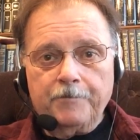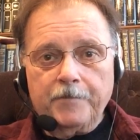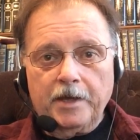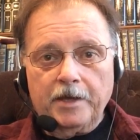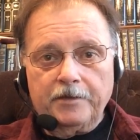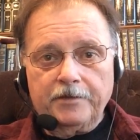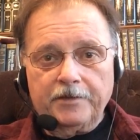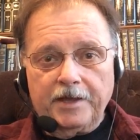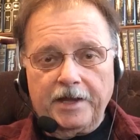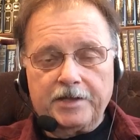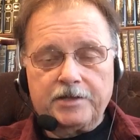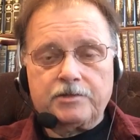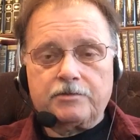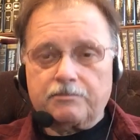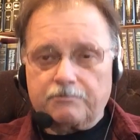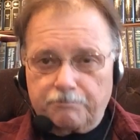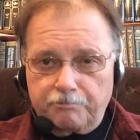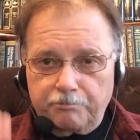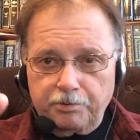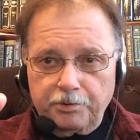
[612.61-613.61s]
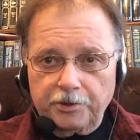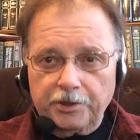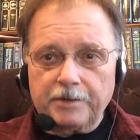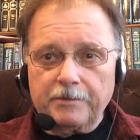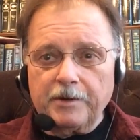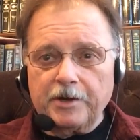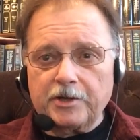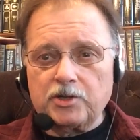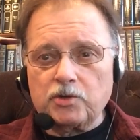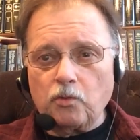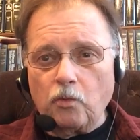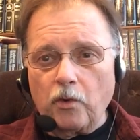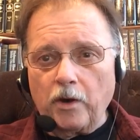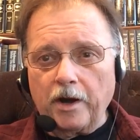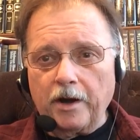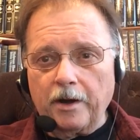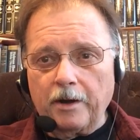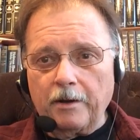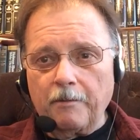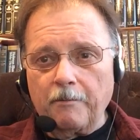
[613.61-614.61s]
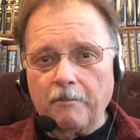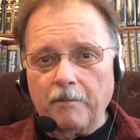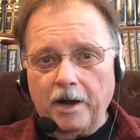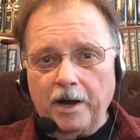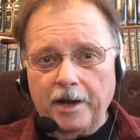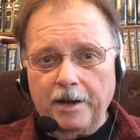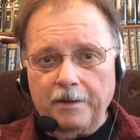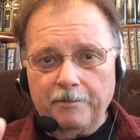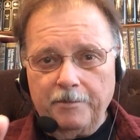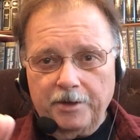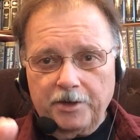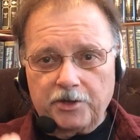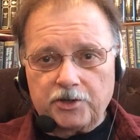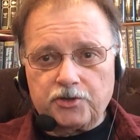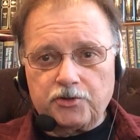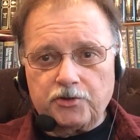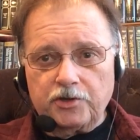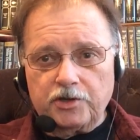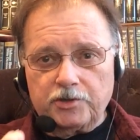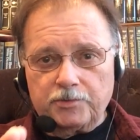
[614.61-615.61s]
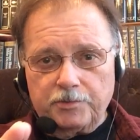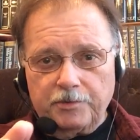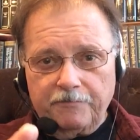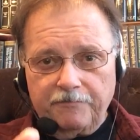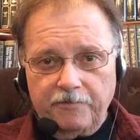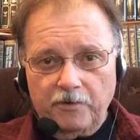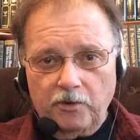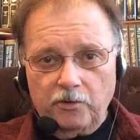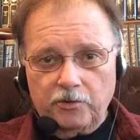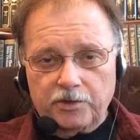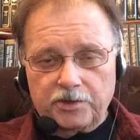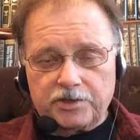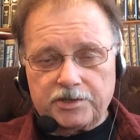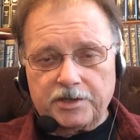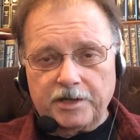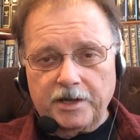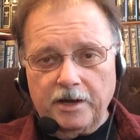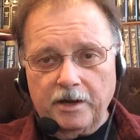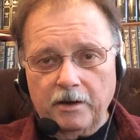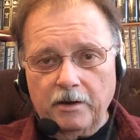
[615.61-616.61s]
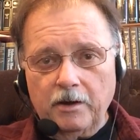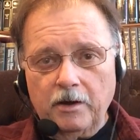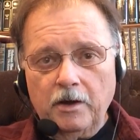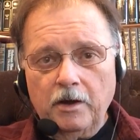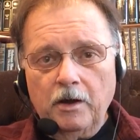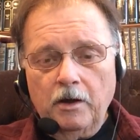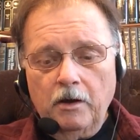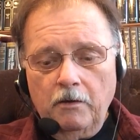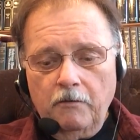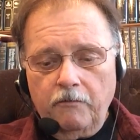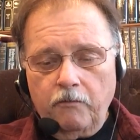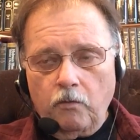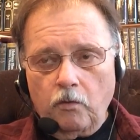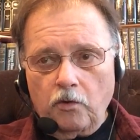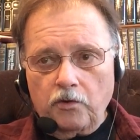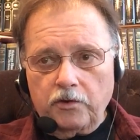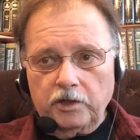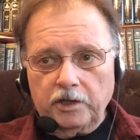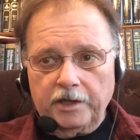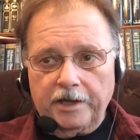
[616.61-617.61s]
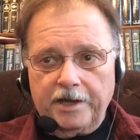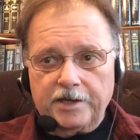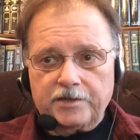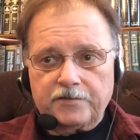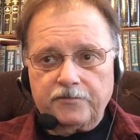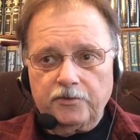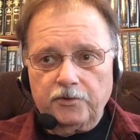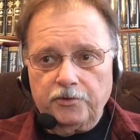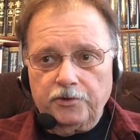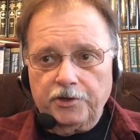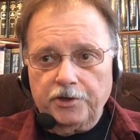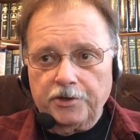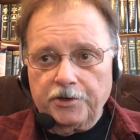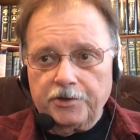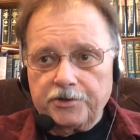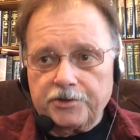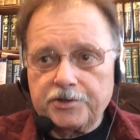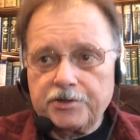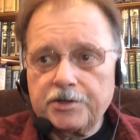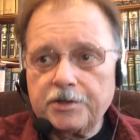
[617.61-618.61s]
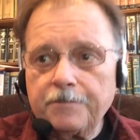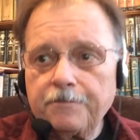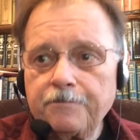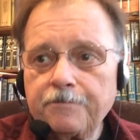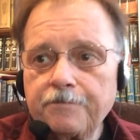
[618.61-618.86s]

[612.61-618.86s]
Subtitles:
And that's pretty much where my ministry has been focused now for the last few years.